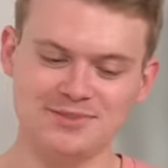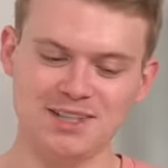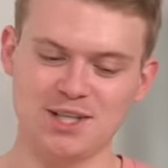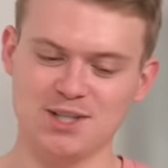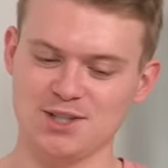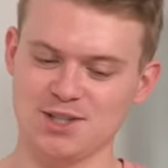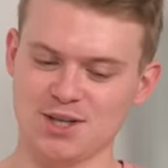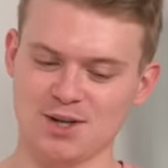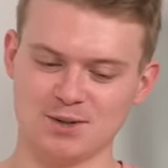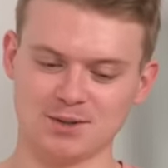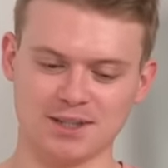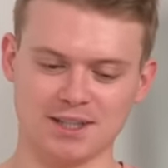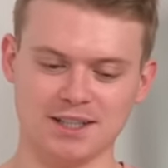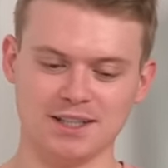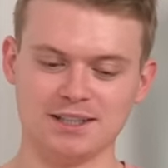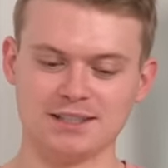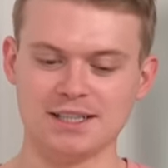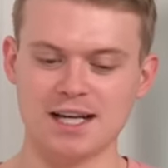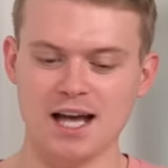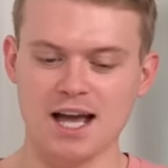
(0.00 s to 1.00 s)
So
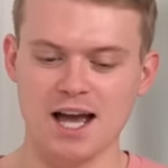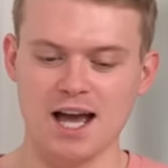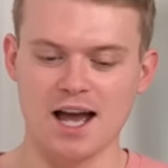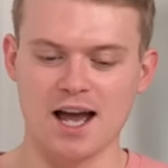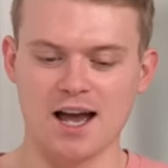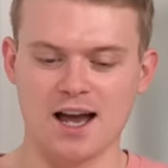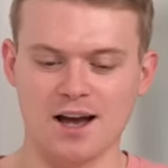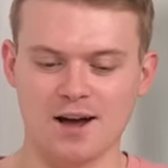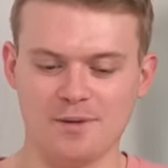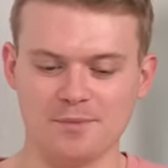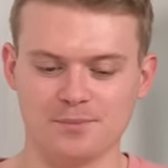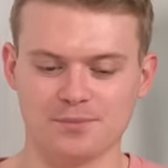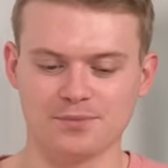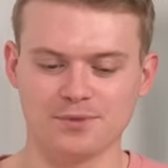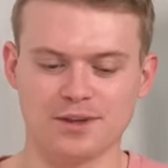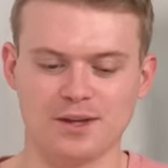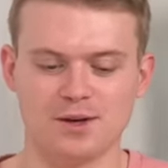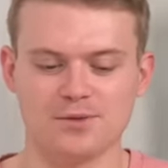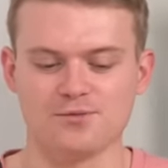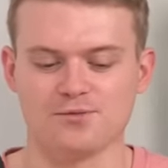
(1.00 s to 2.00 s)
good. Um,
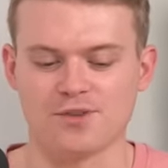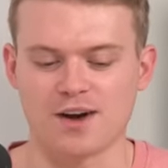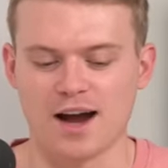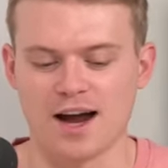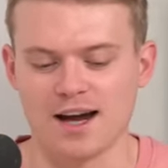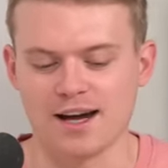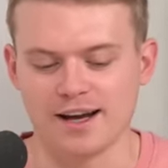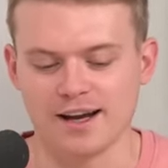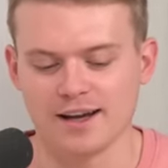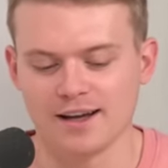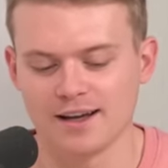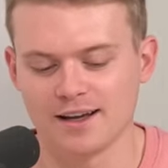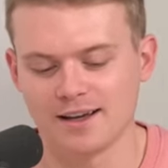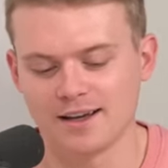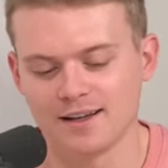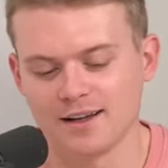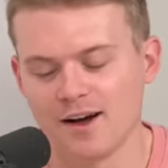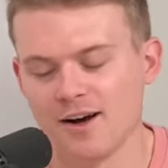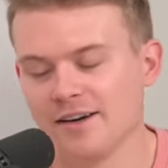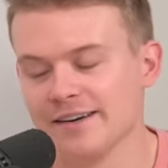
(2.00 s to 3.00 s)
right.
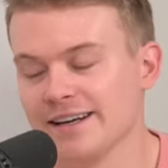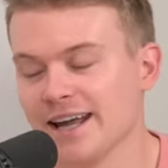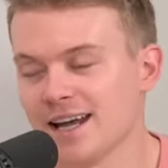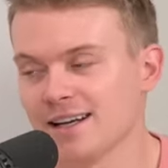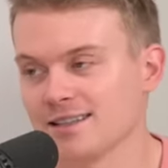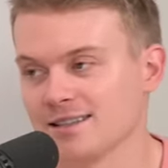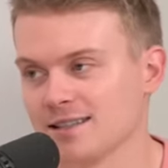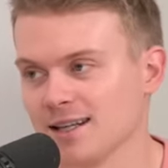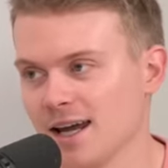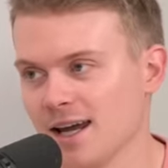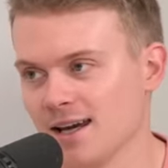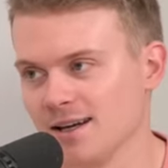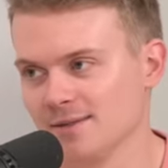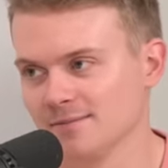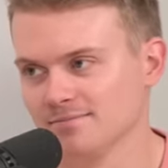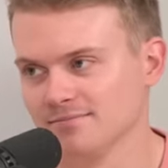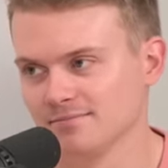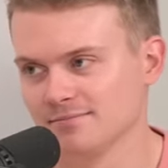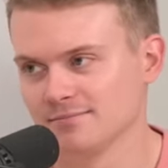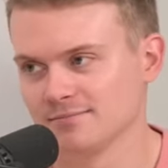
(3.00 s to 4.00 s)
Our next
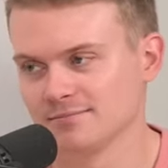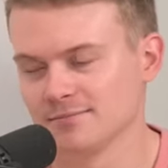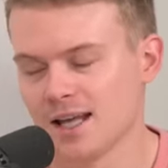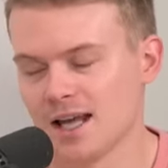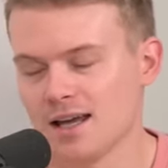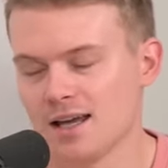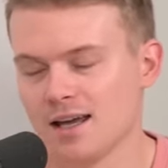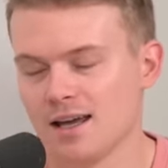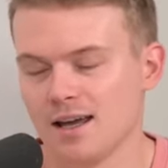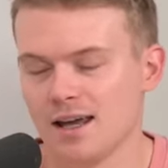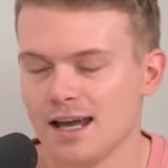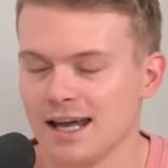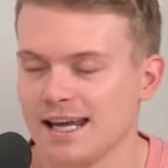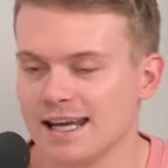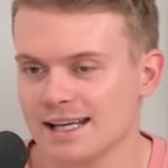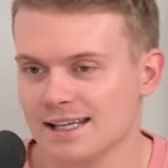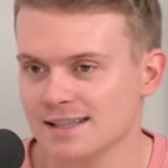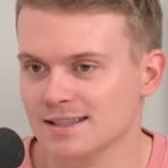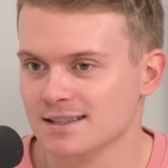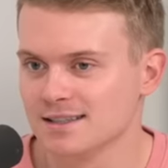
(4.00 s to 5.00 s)
game
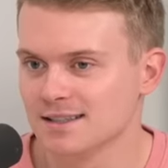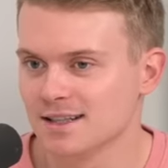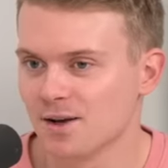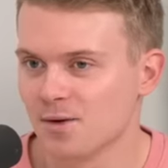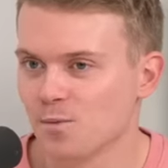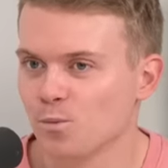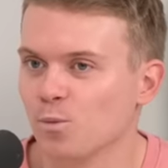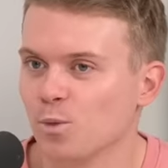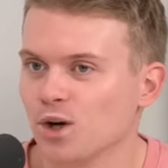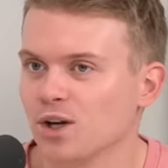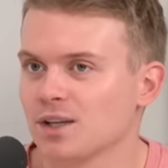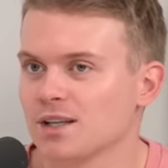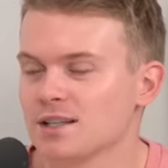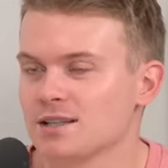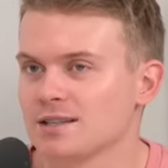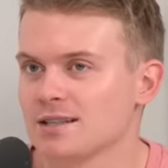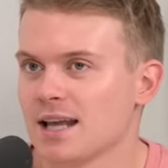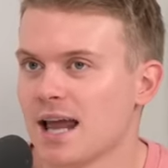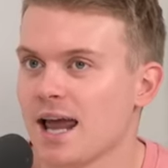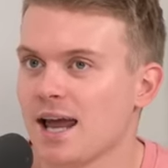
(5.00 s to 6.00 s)
is we're going to
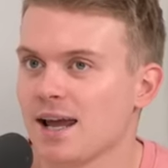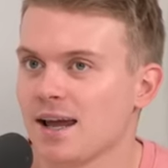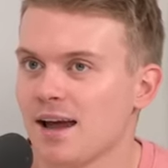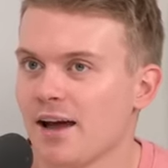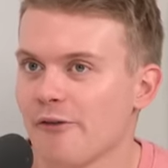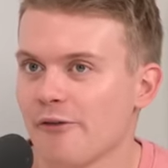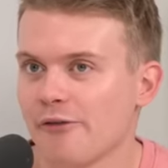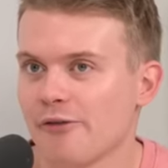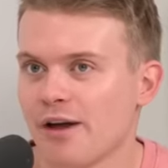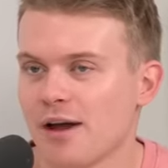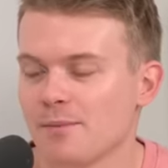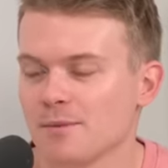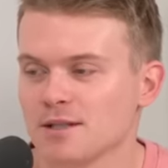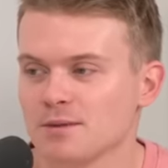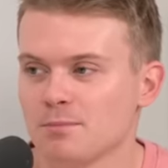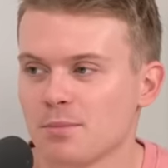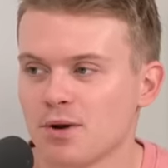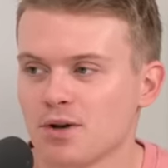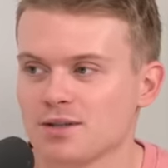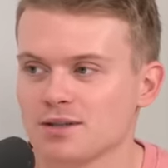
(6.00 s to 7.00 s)
say a famous
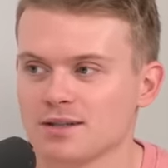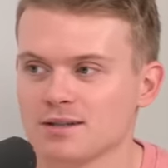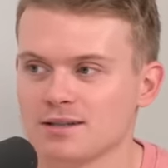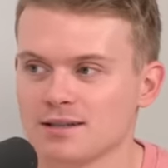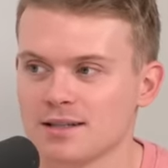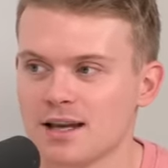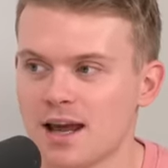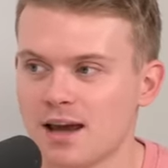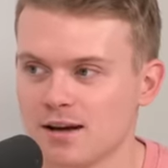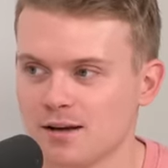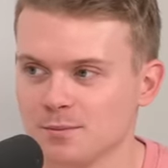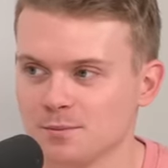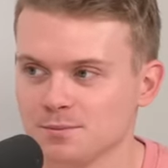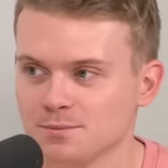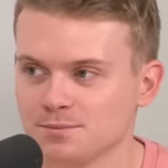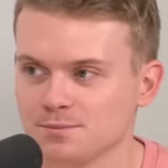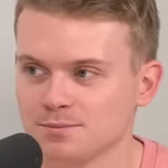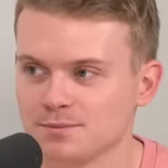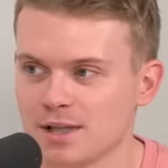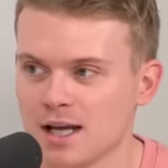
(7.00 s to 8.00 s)
person's name,
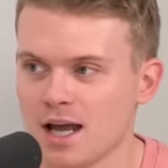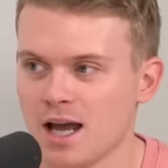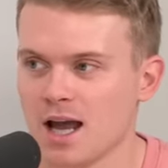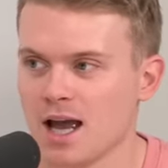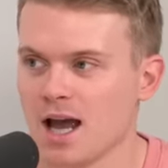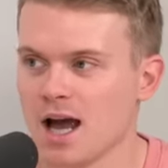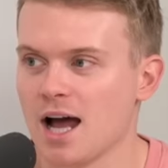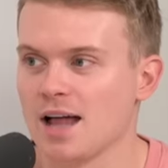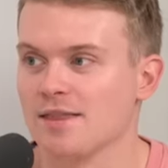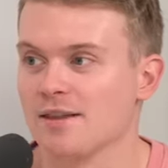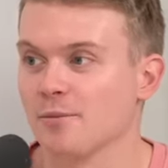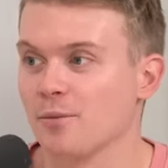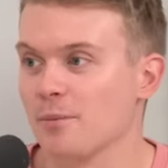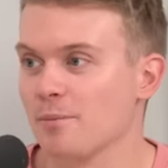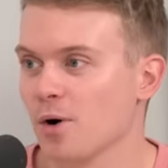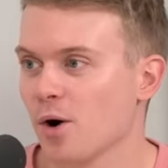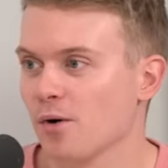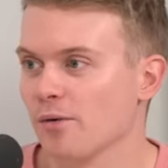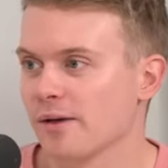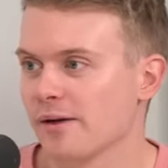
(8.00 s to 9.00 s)
and then we
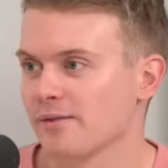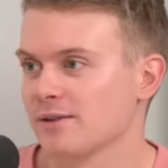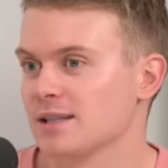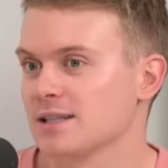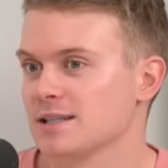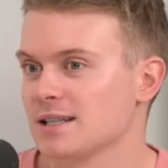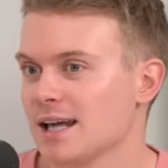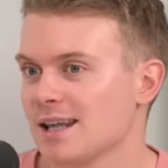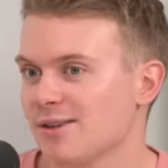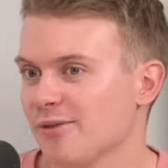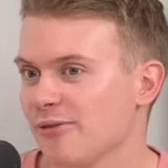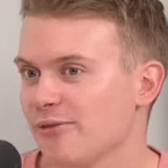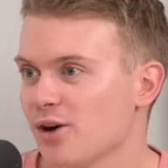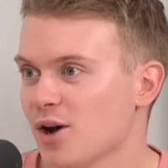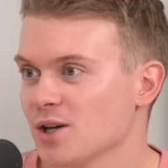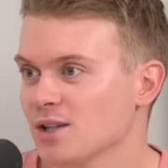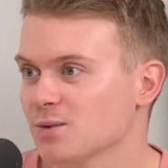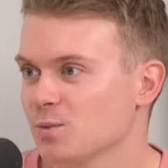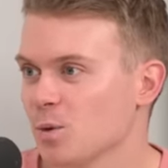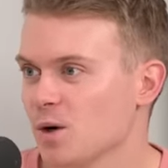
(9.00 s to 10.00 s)
both have to say the
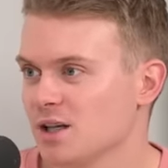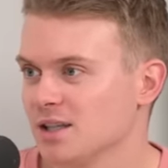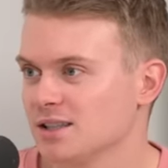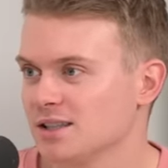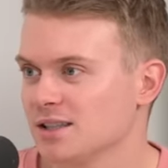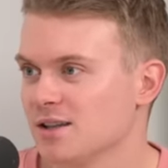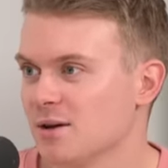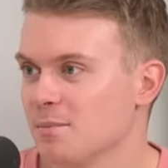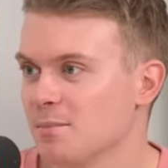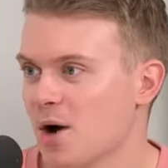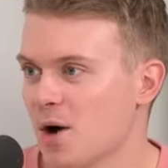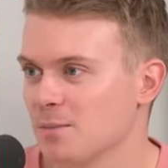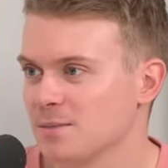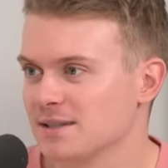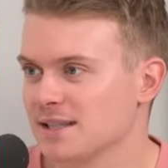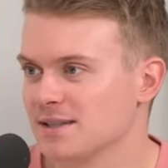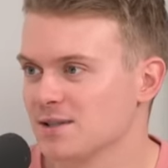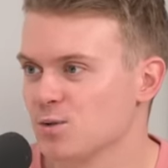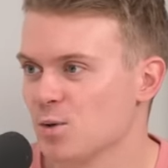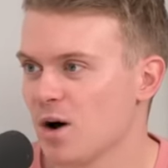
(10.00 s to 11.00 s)
first word that pops
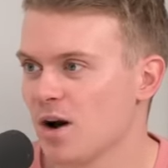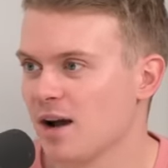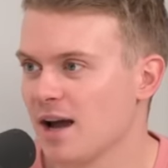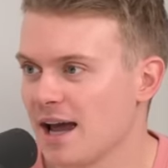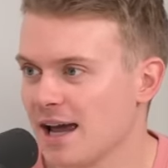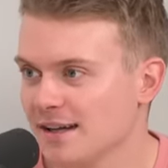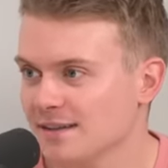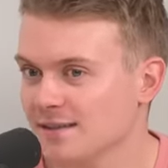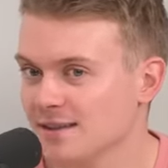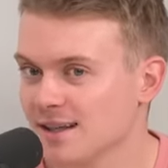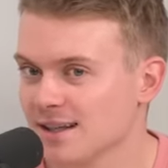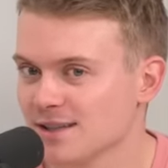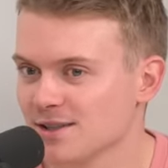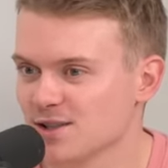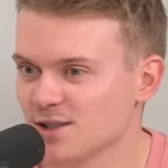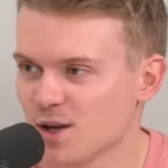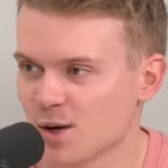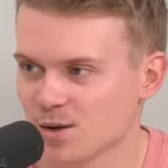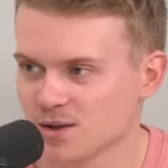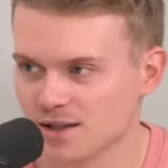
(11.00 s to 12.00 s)
into our head in
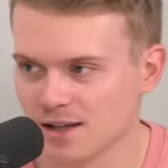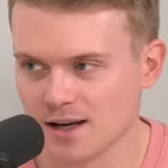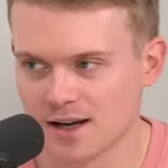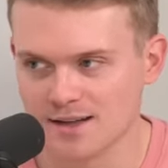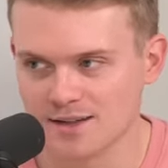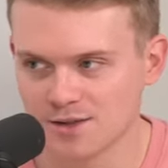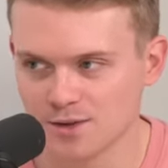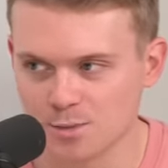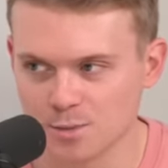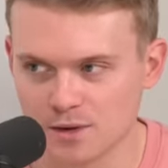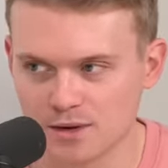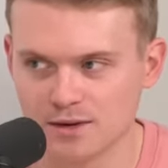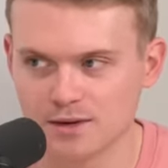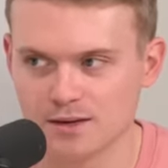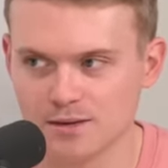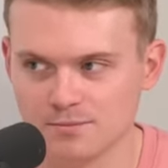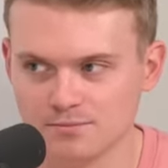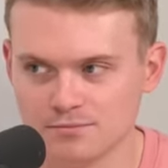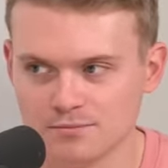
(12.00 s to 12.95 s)
association with them.